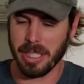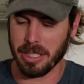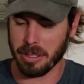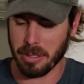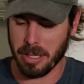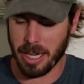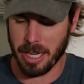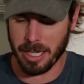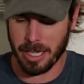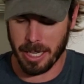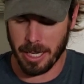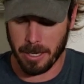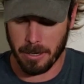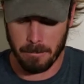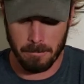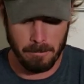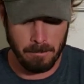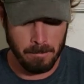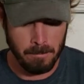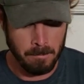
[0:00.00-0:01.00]
that's cracked
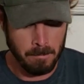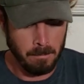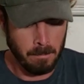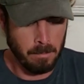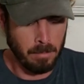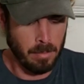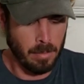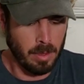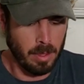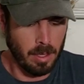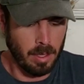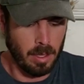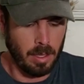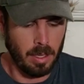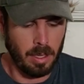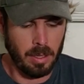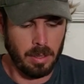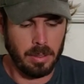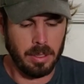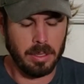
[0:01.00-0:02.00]
out.
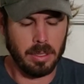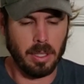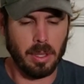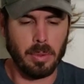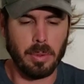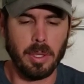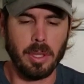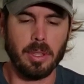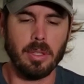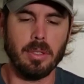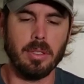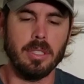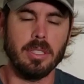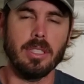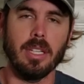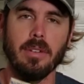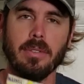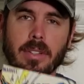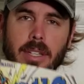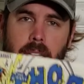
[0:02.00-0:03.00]
Here's a
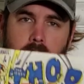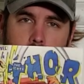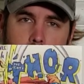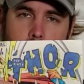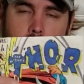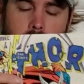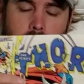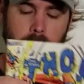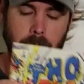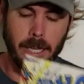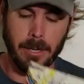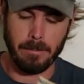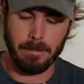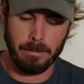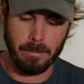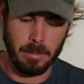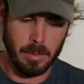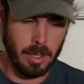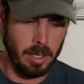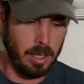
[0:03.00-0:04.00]
337 that's cracked
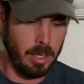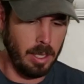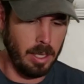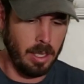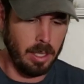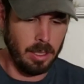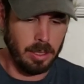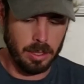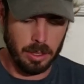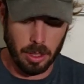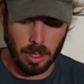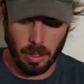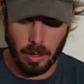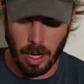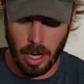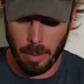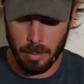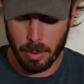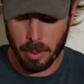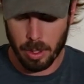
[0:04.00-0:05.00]
out. So
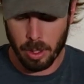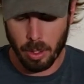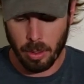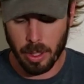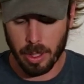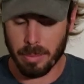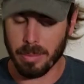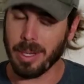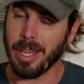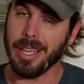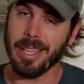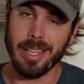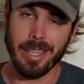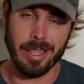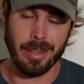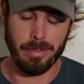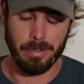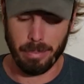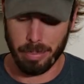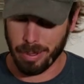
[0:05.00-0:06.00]
I'm going to go ahead and,
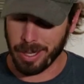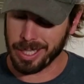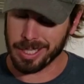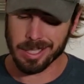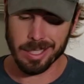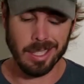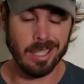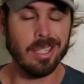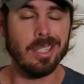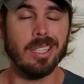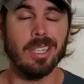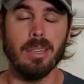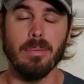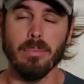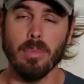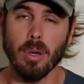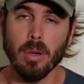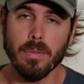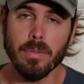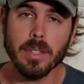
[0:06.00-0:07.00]
again, press and clean
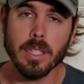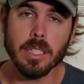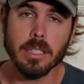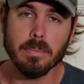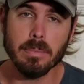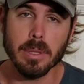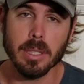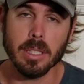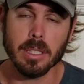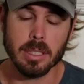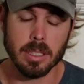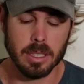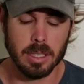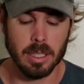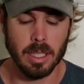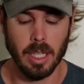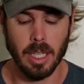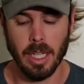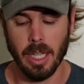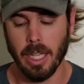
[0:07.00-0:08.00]
both of these
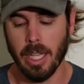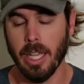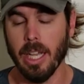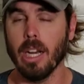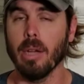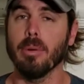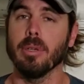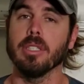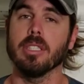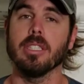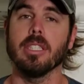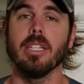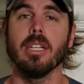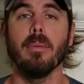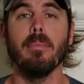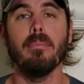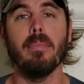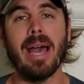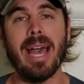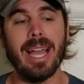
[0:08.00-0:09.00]
books. And I'm going to send
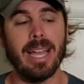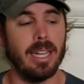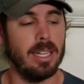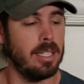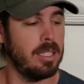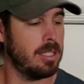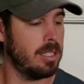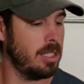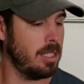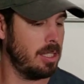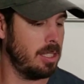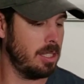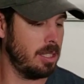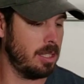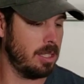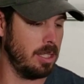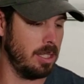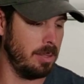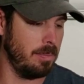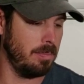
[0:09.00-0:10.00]
them back into
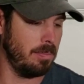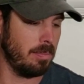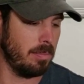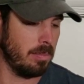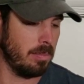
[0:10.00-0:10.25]
CGC